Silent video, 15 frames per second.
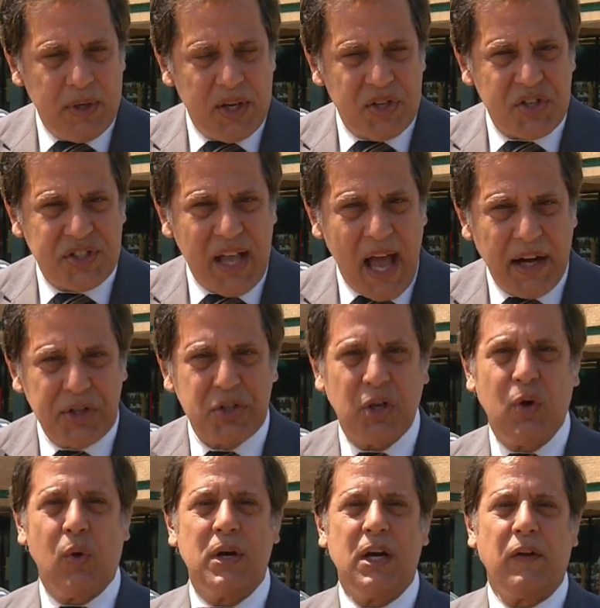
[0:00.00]
his status
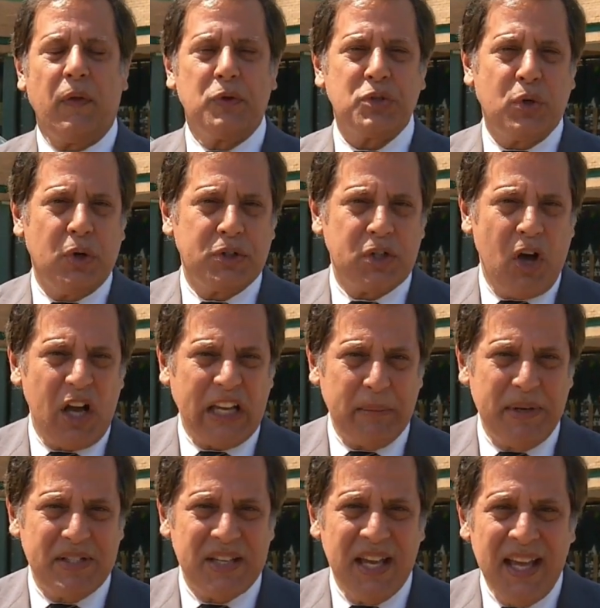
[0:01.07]
according to those court
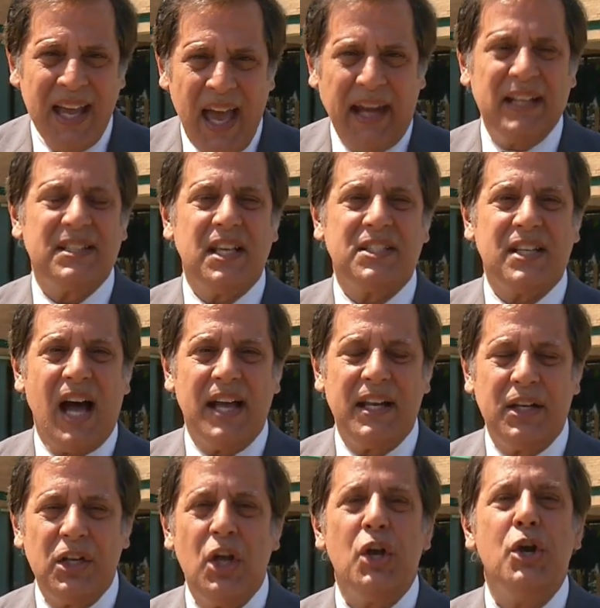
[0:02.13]
documents and has
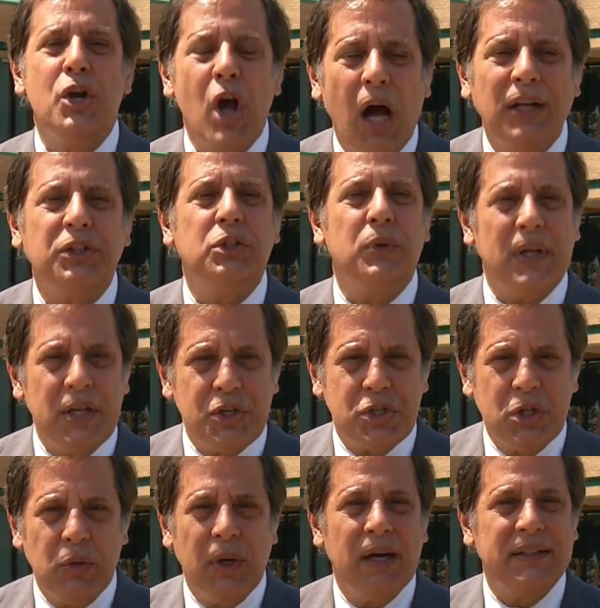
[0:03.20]
decided not to
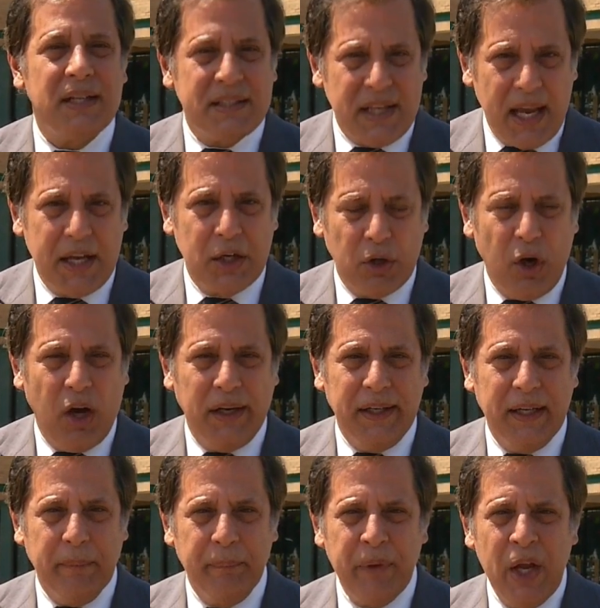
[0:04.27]
issue a detainer on
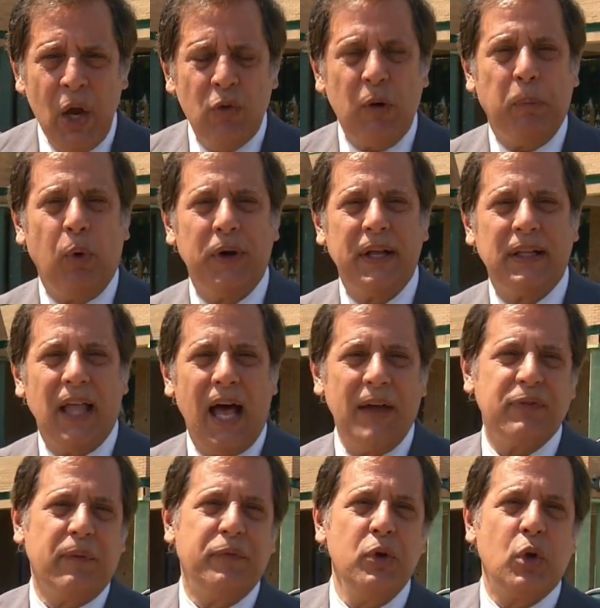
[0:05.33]
him. Reporting live
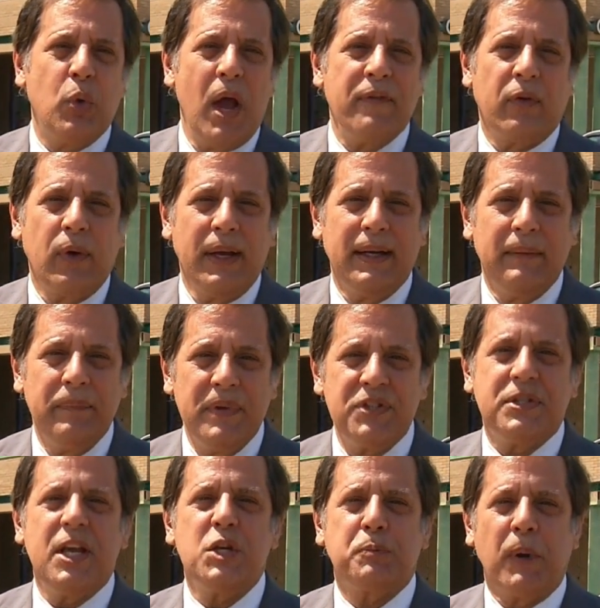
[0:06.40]
from Fuquay-Varina,
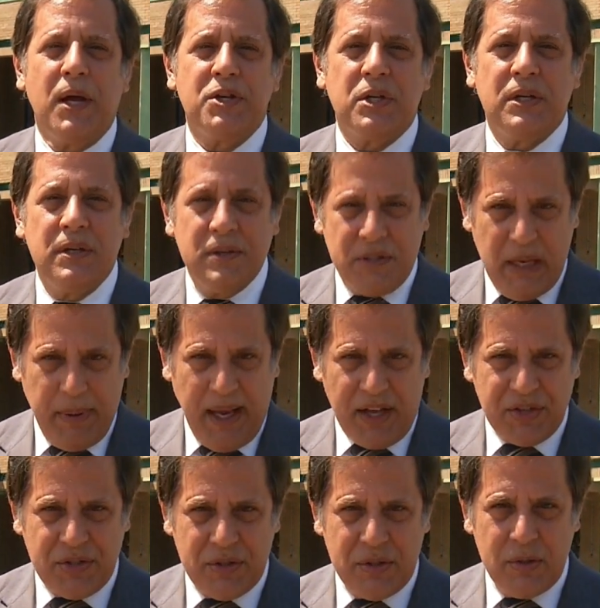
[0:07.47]
Steve Sbraccia,
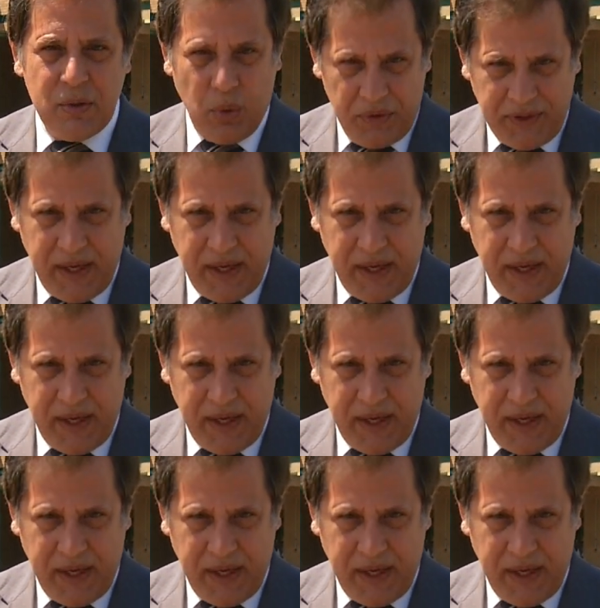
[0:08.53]
CBS, North